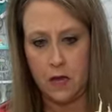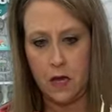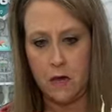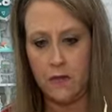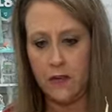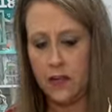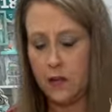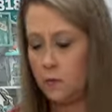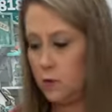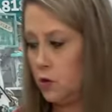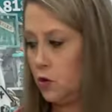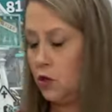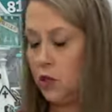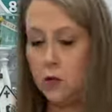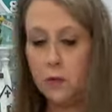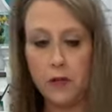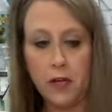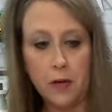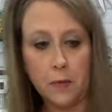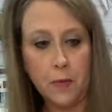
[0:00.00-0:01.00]
I think I'm gonna
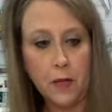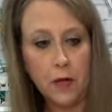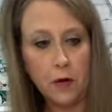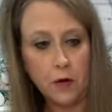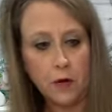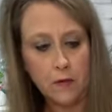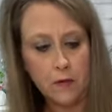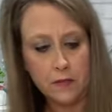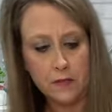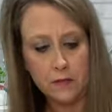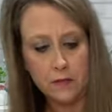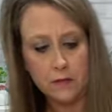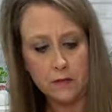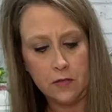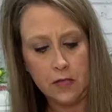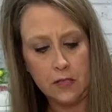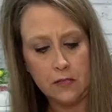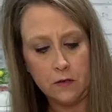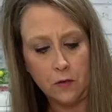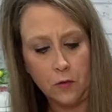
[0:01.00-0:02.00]
glue it up here on this
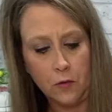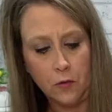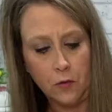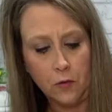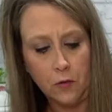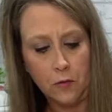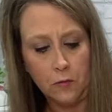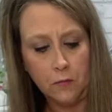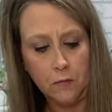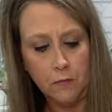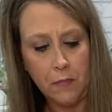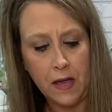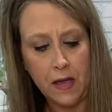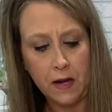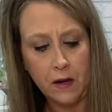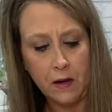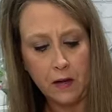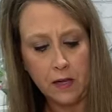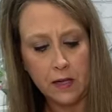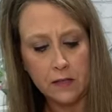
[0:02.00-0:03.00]
these little
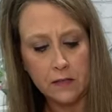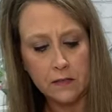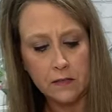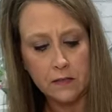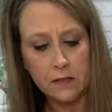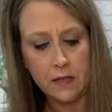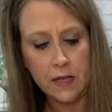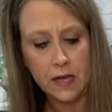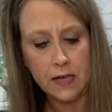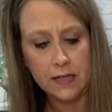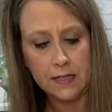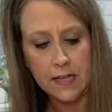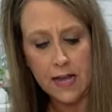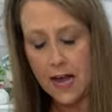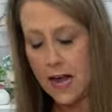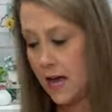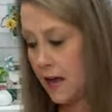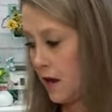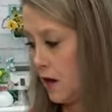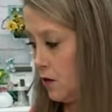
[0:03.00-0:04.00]
berries and kind of
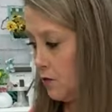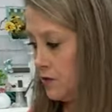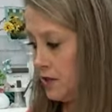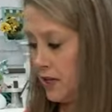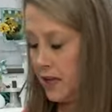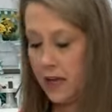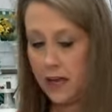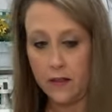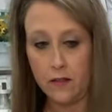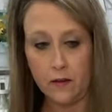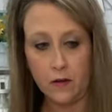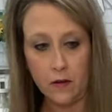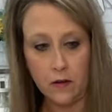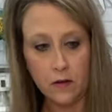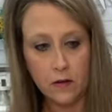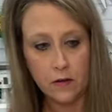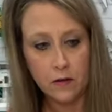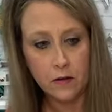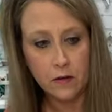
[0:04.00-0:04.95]
tie it all together.